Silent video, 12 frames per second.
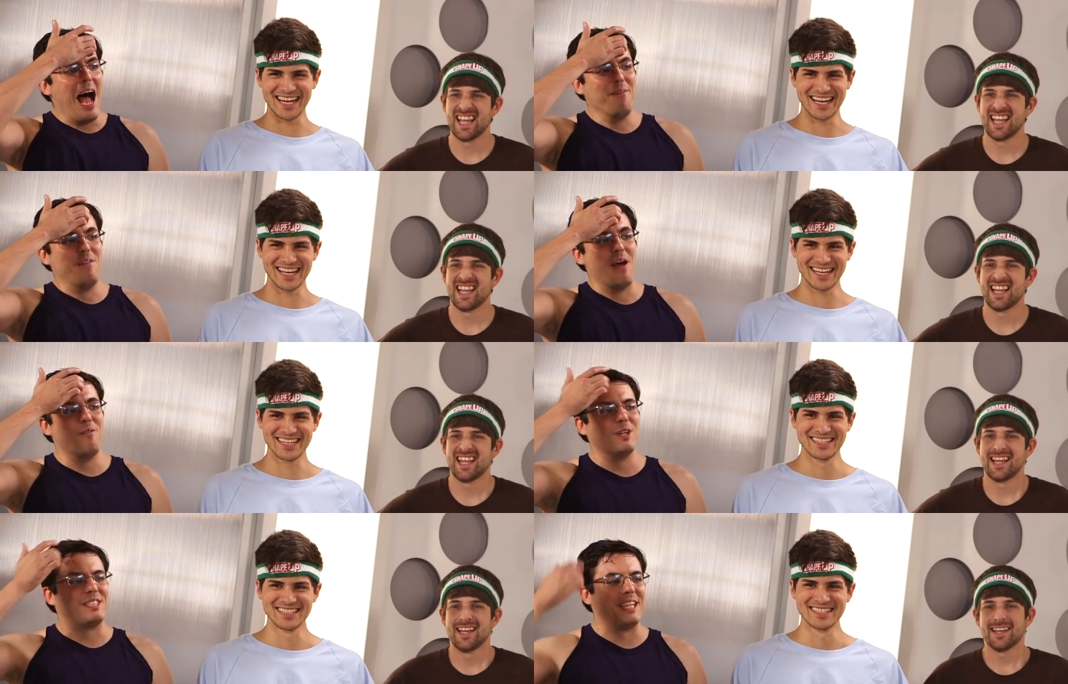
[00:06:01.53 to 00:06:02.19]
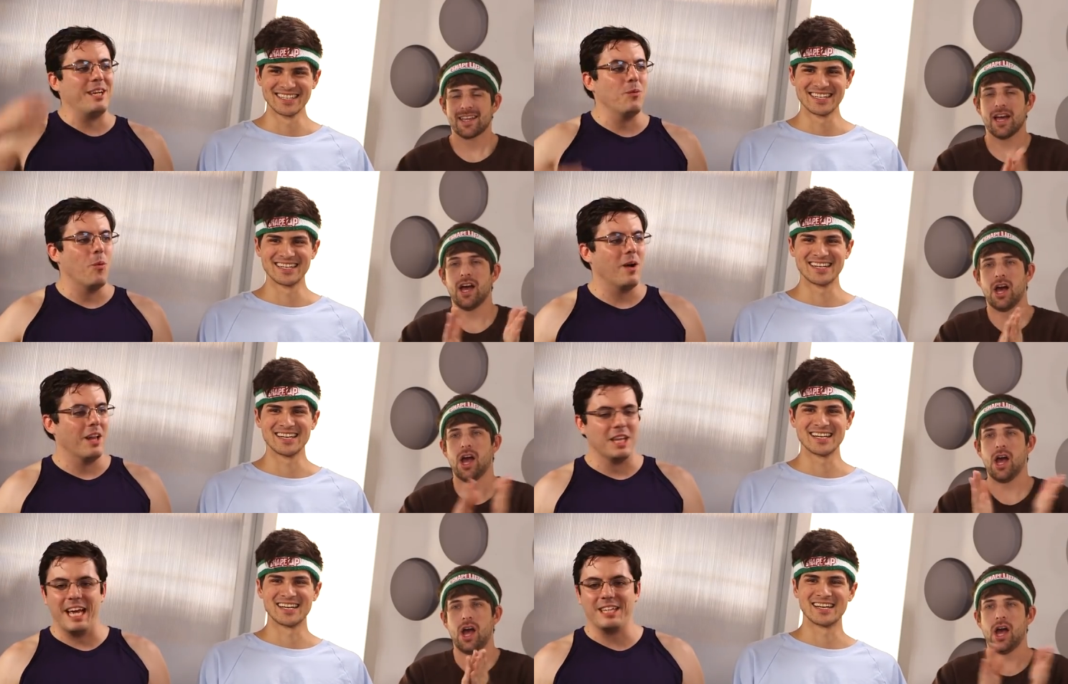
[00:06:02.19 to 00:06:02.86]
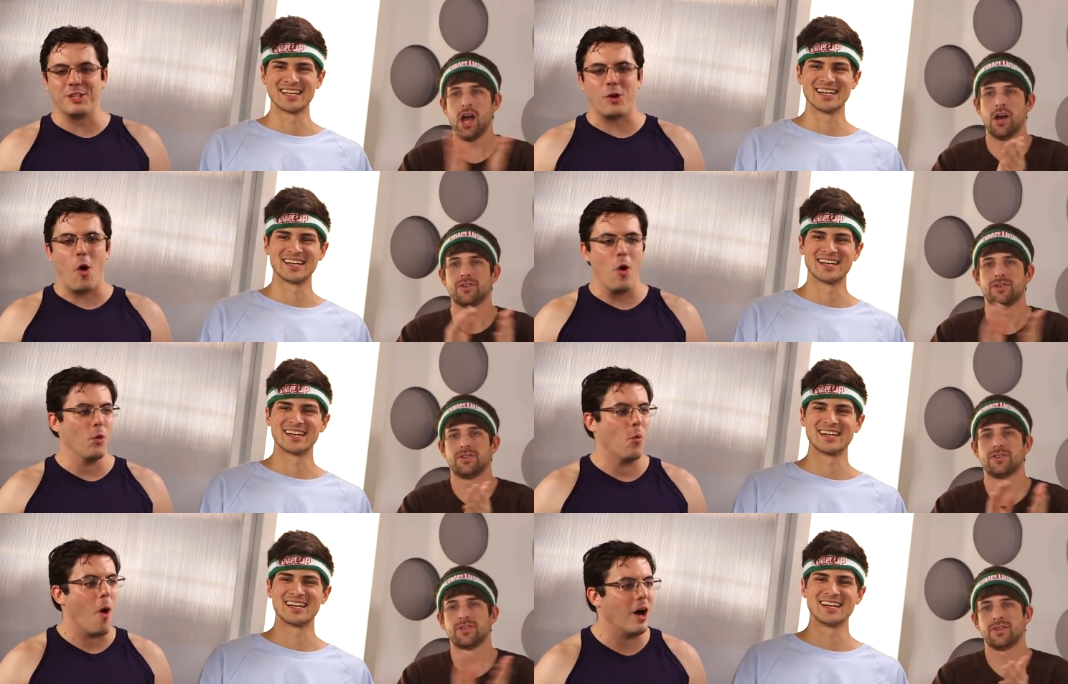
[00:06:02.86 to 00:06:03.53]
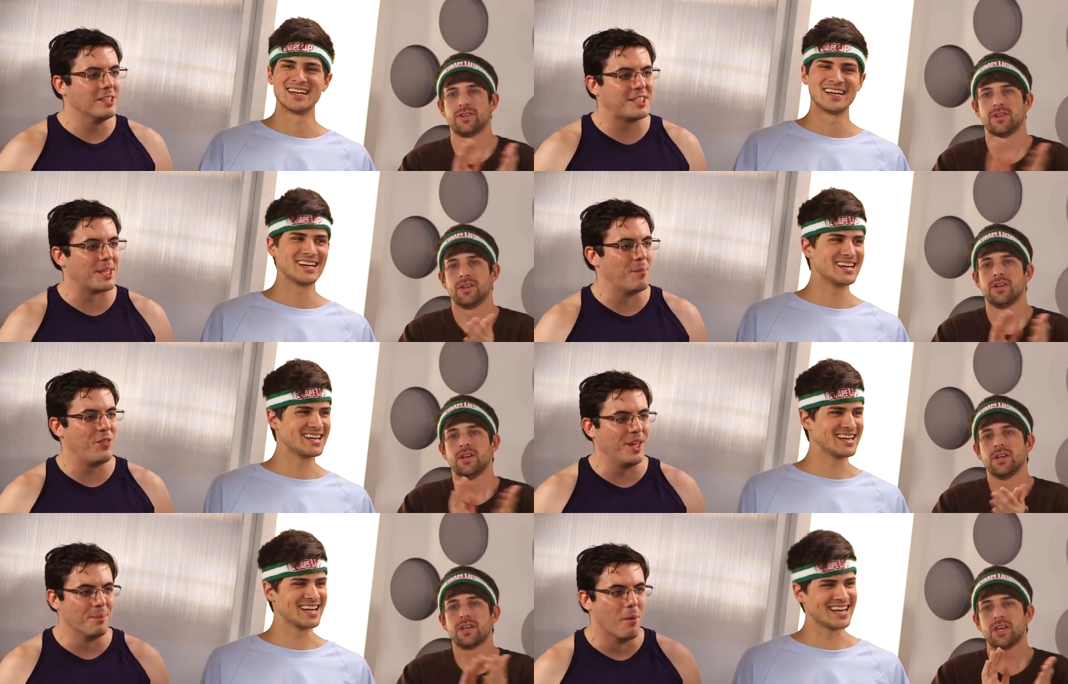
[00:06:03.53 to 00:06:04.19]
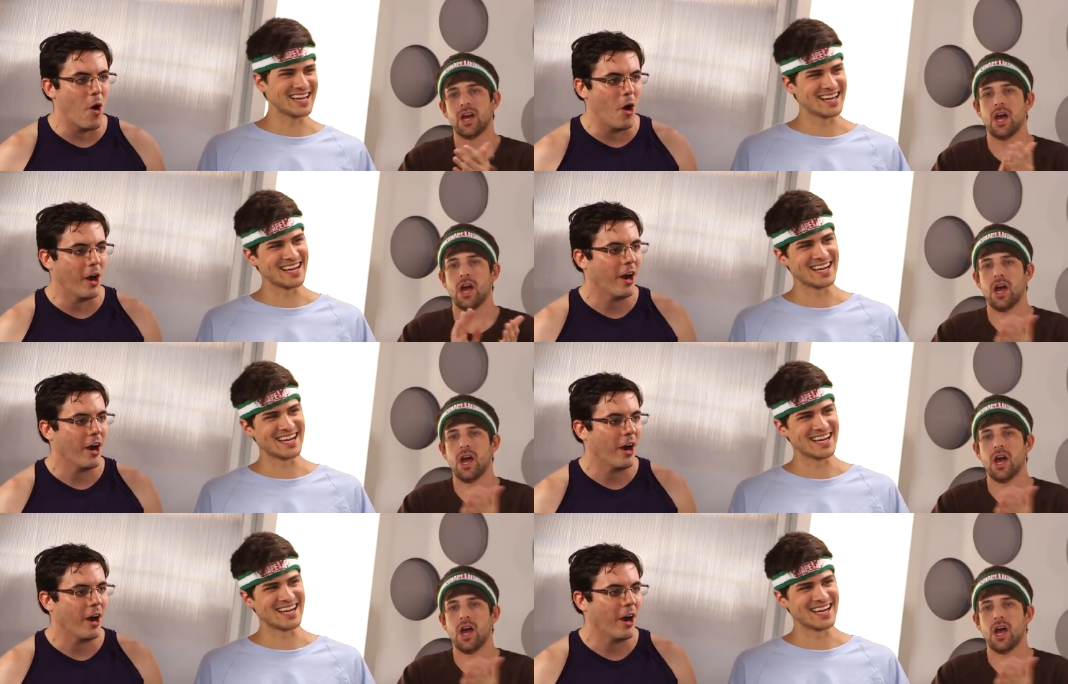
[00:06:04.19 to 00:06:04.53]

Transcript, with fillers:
Speaker 1: I've never God. seen a laser board want something more.